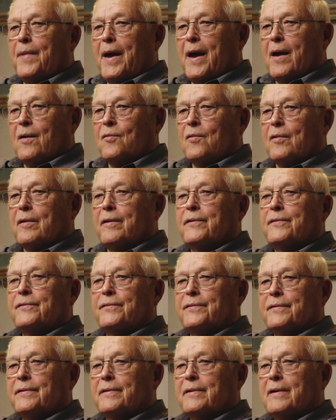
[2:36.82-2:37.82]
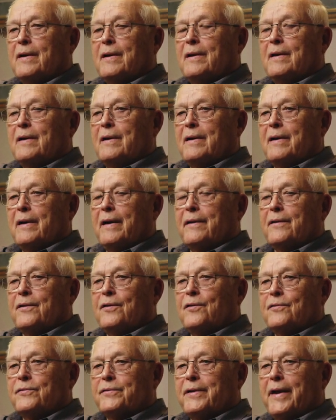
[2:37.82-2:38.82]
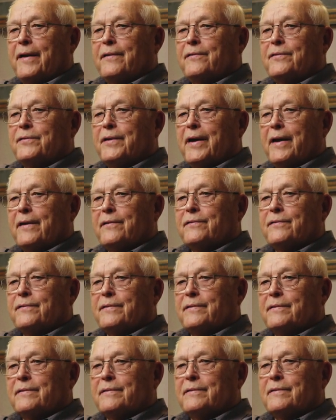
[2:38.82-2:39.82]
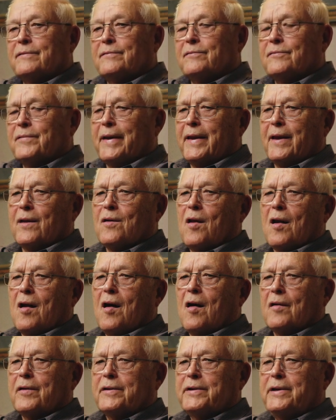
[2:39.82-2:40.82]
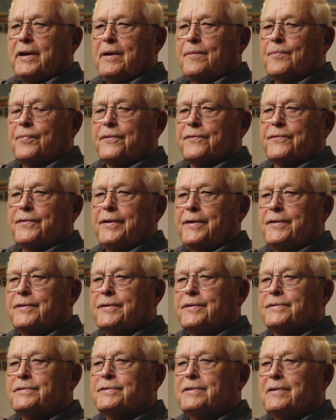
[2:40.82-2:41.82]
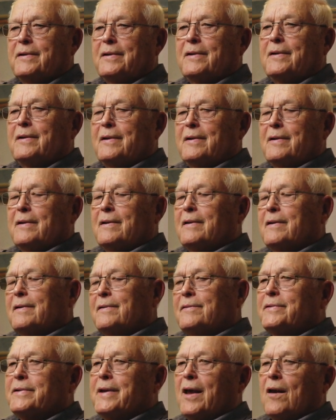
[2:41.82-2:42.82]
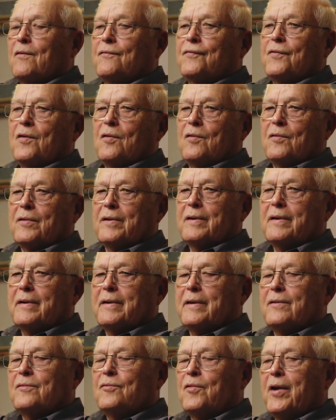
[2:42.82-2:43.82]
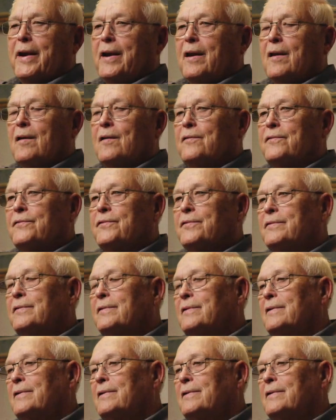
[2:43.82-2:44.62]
backwards, how to use headsets and what they call RT procedures, uh, telephone and radios